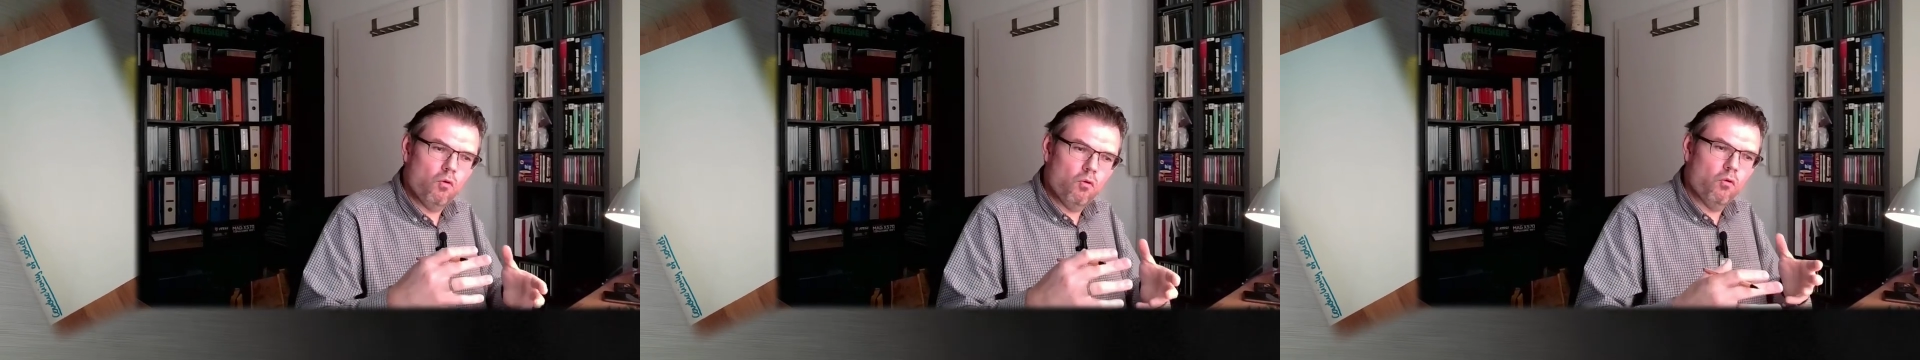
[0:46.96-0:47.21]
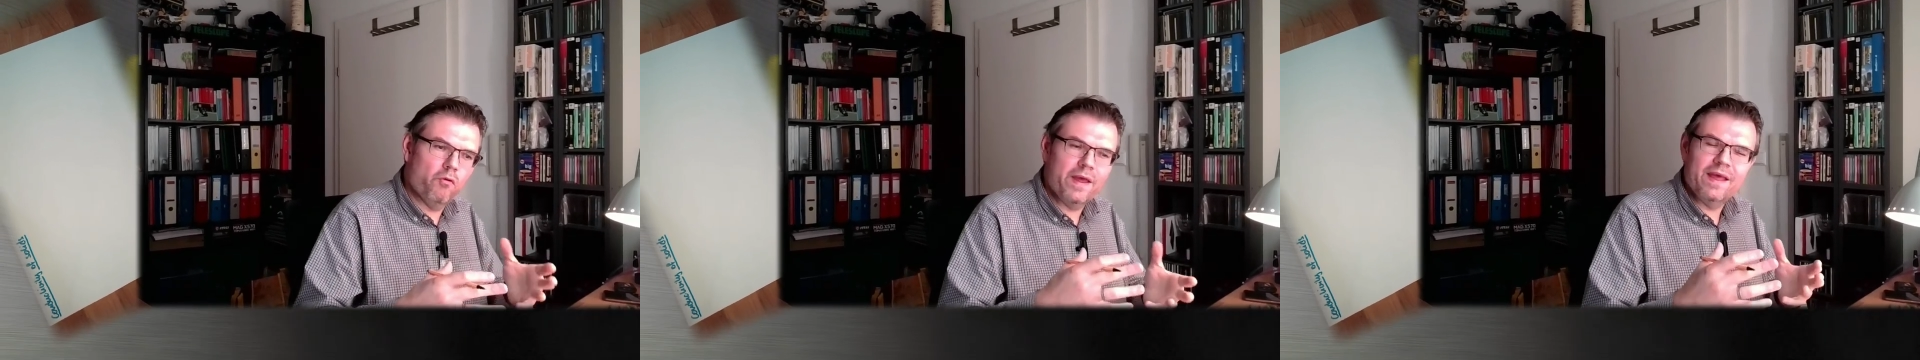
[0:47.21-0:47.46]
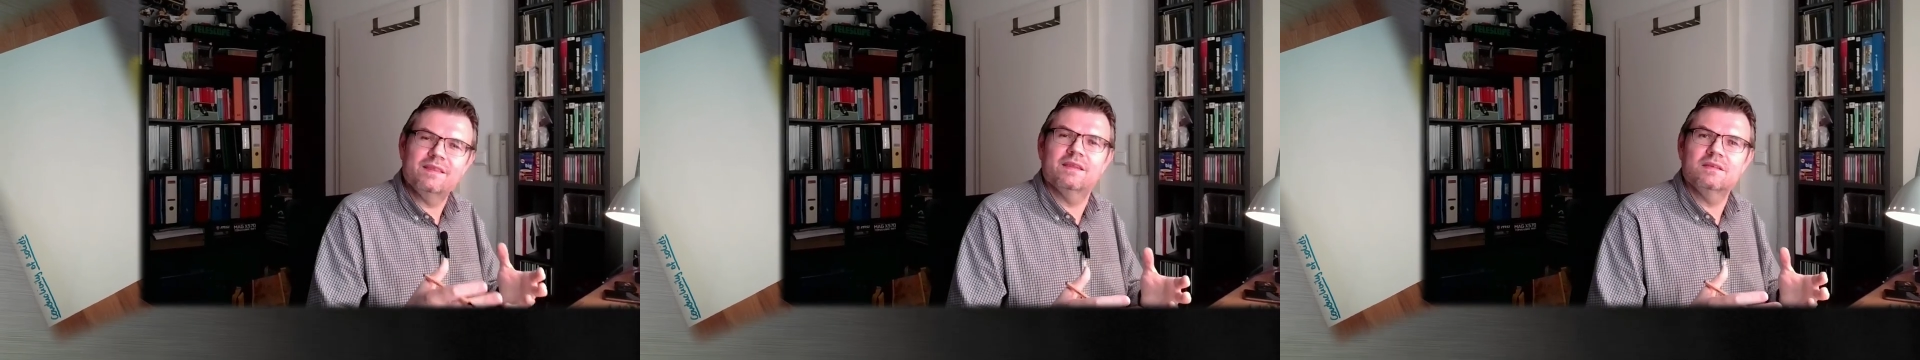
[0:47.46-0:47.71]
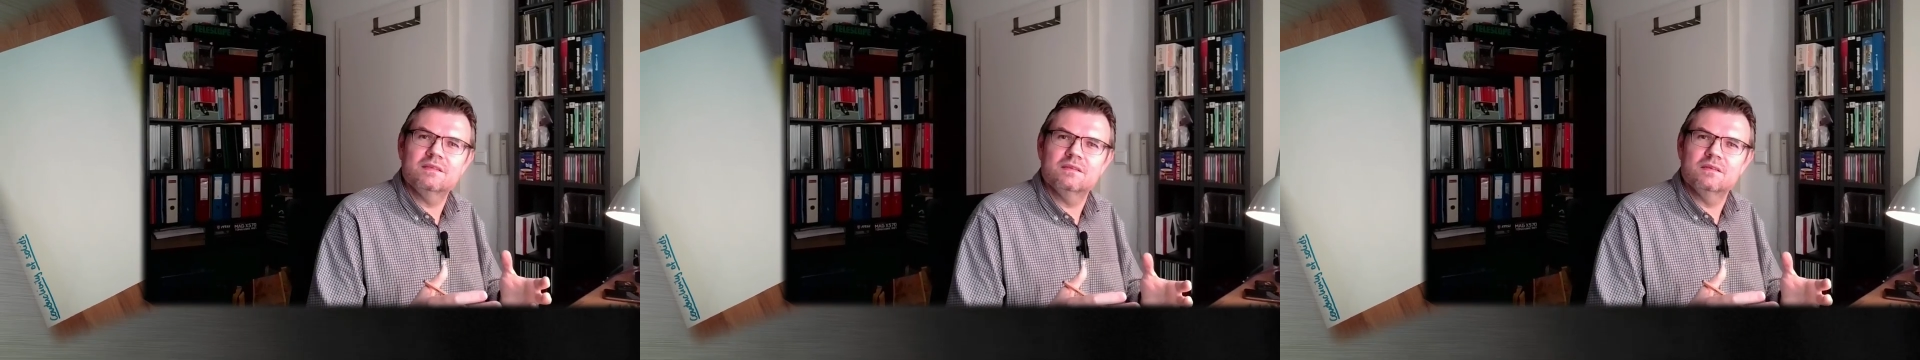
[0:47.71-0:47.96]

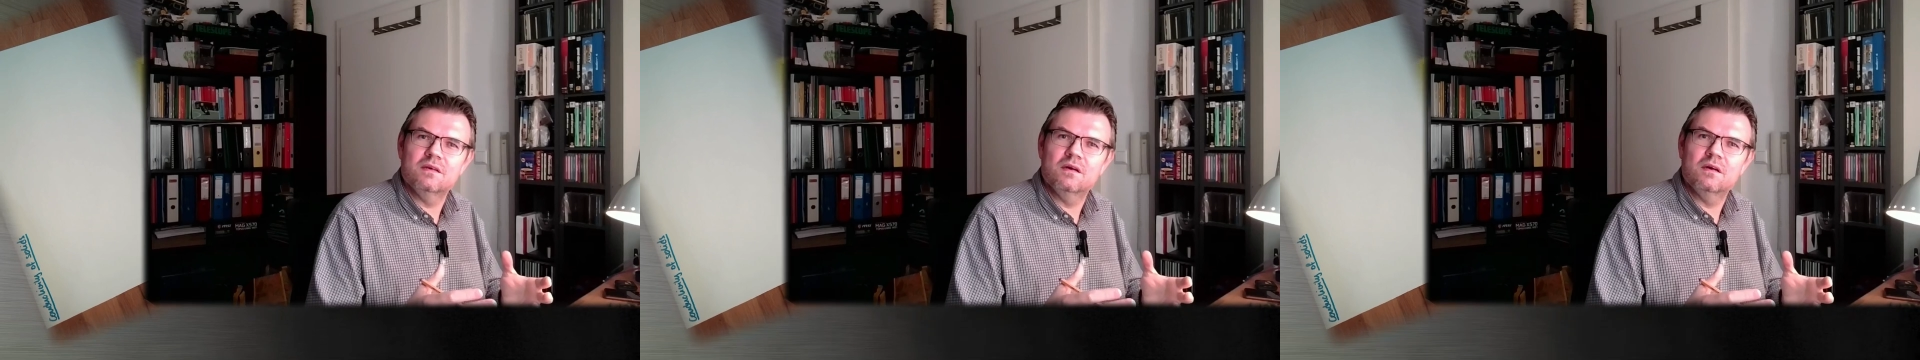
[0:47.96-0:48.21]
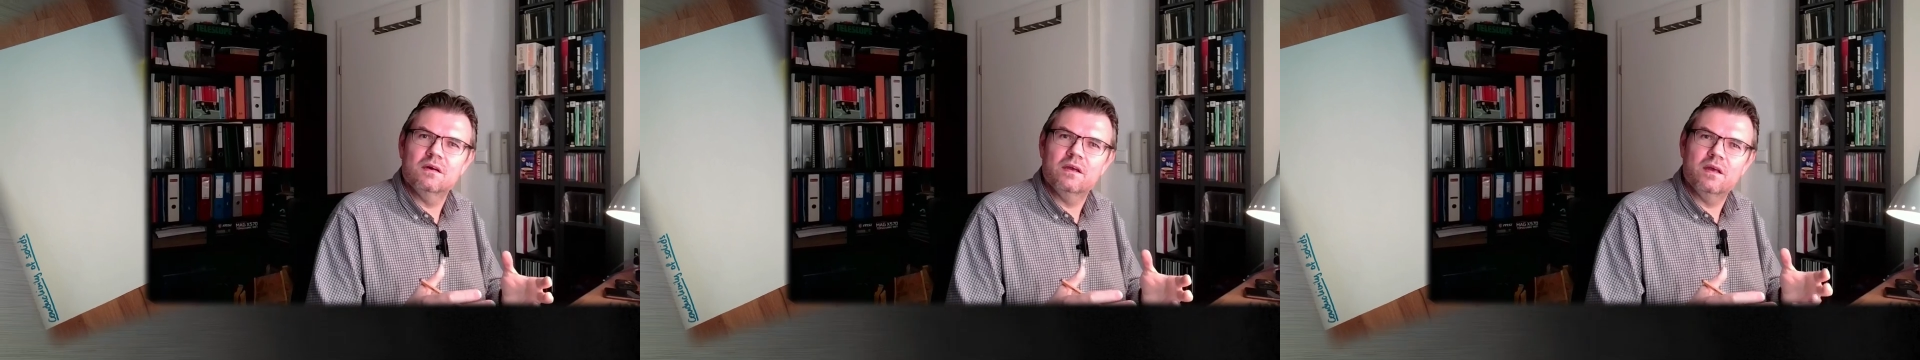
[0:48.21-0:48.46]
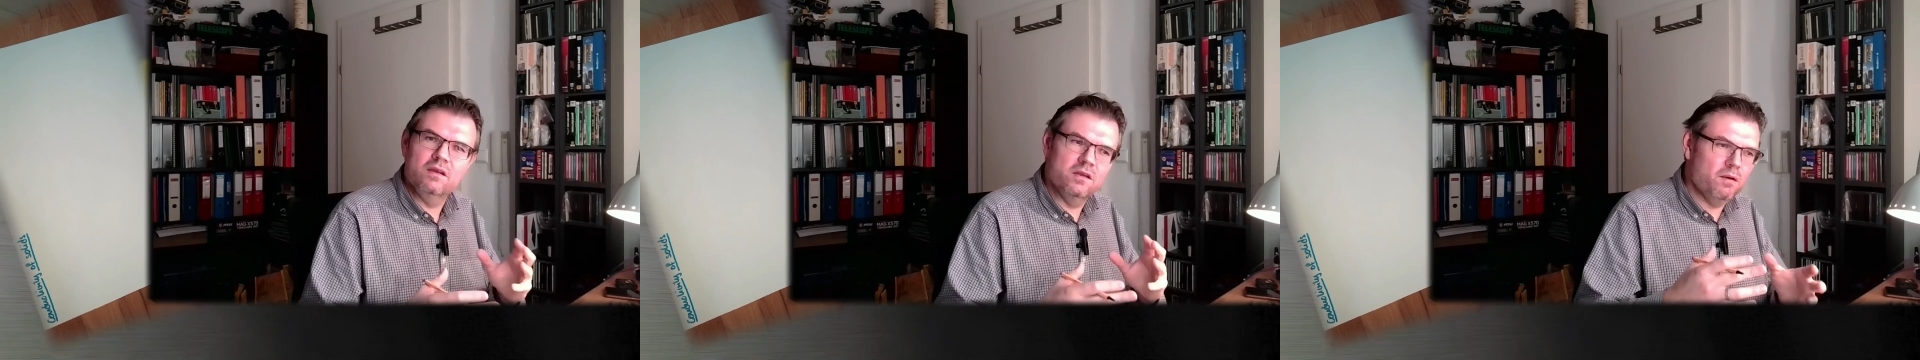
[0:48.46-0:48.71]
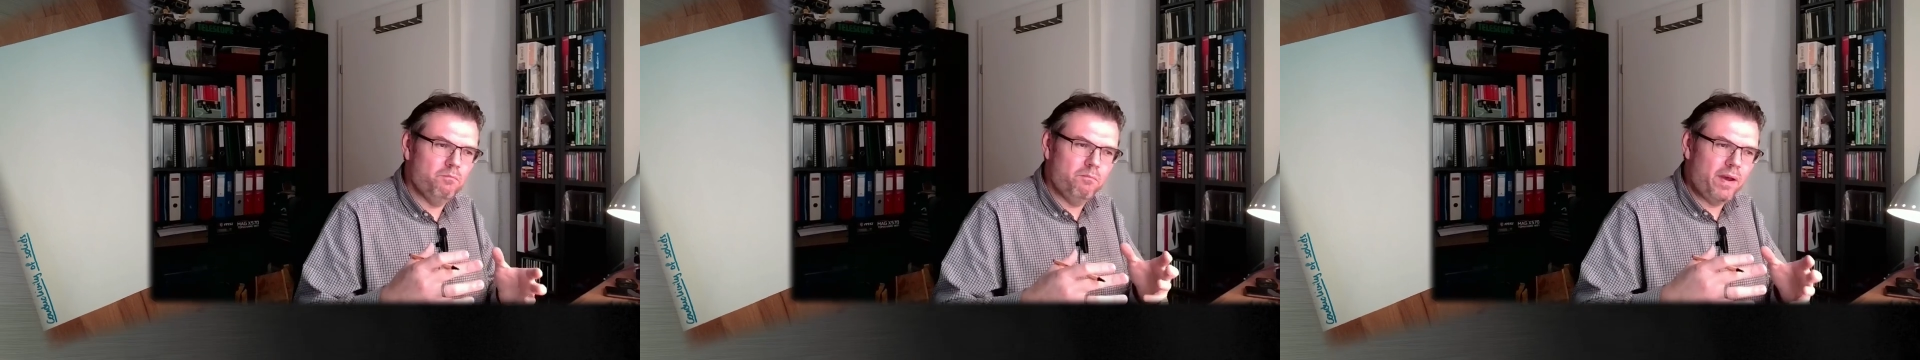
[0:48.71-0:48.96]
oriented yeah, in
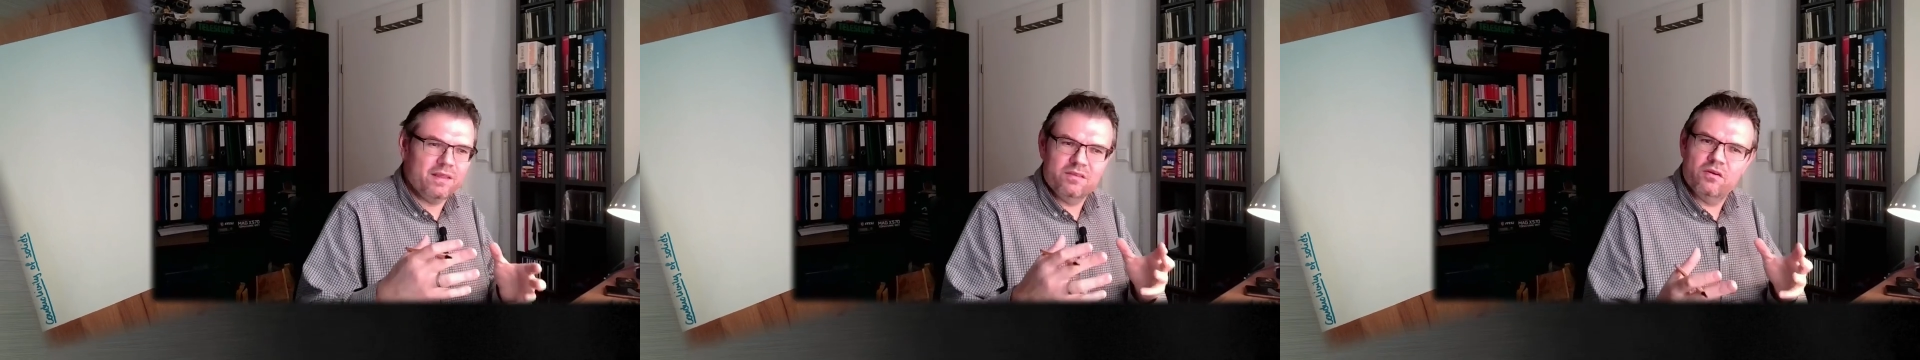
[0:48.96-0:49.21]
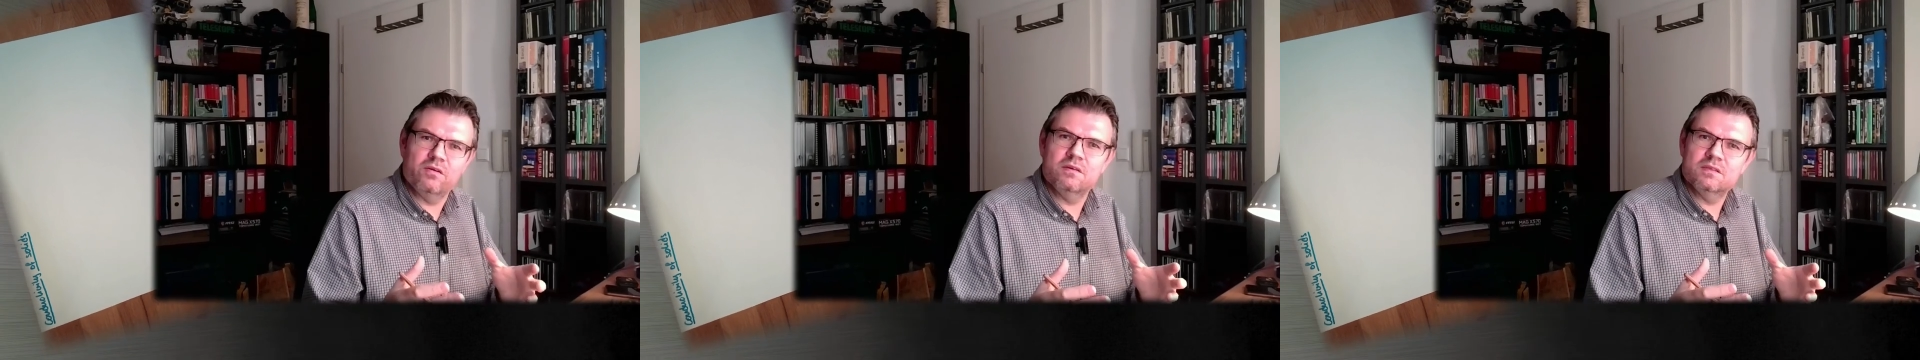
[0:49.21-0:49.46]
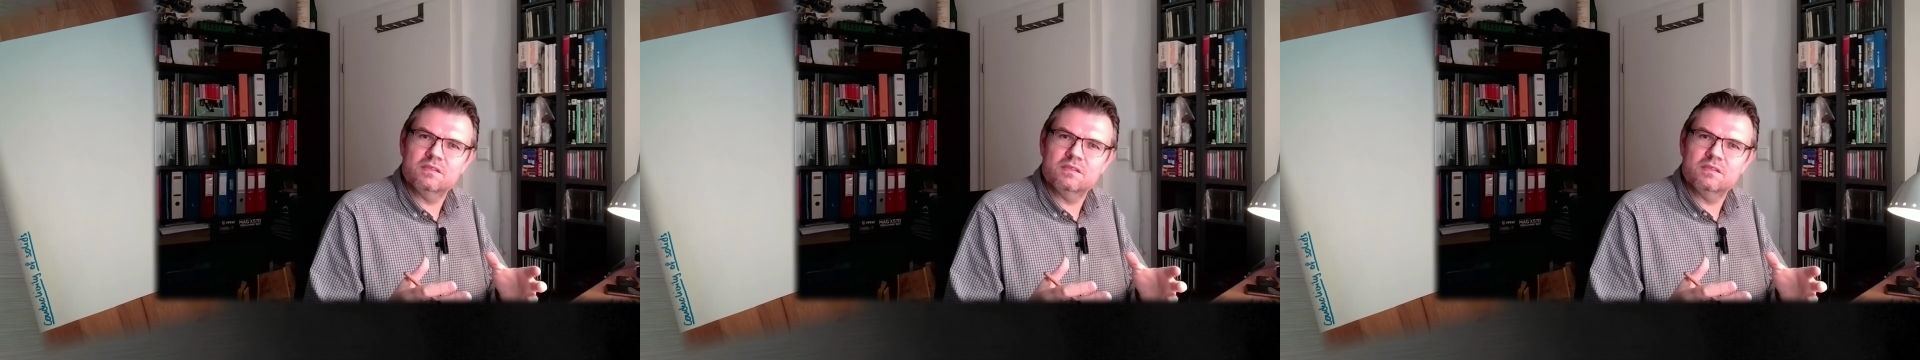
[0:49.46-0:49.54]
a pattern